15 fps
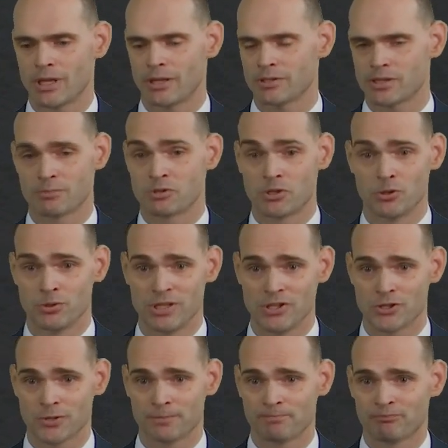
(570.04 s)
substitute
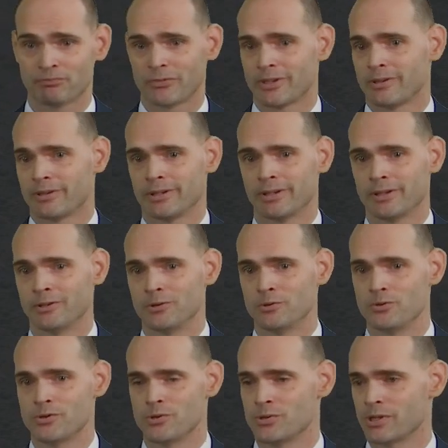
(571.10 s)
teacher who
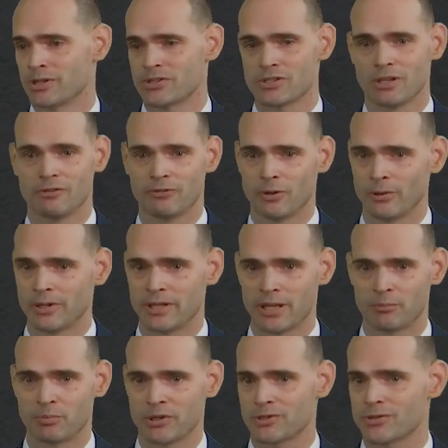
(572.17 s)
is using a cell phone to
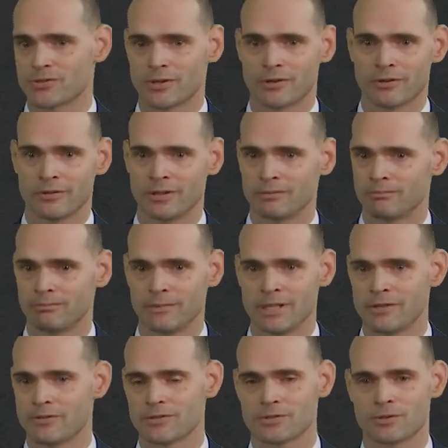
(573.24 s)
take pictures
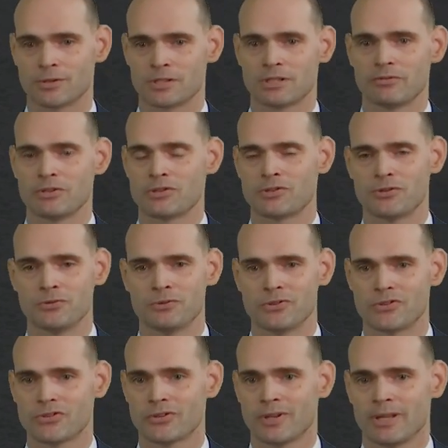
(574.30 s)
underneath the skirts of his
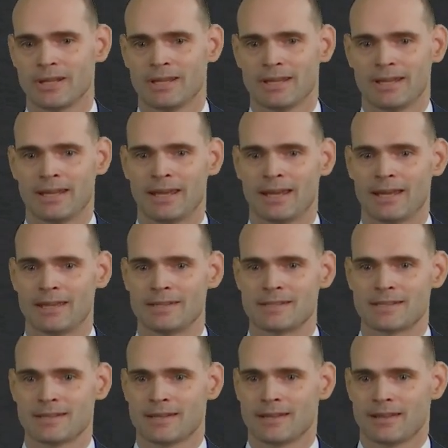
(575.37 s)
students,
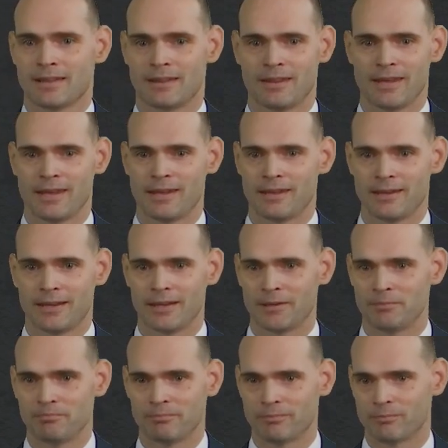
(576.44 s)
and
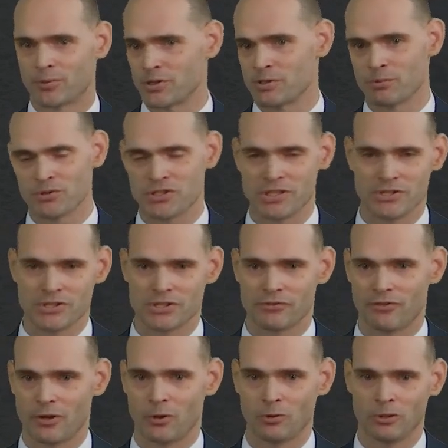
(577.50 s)
principal seizes the
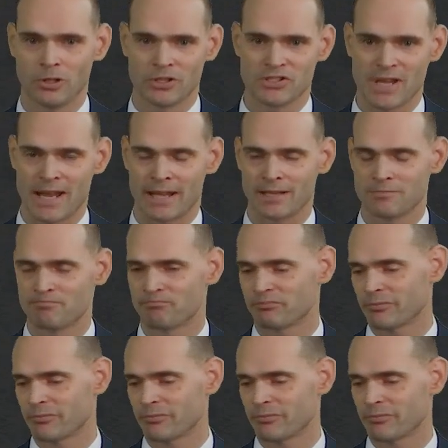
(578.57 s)
phone, looks at it,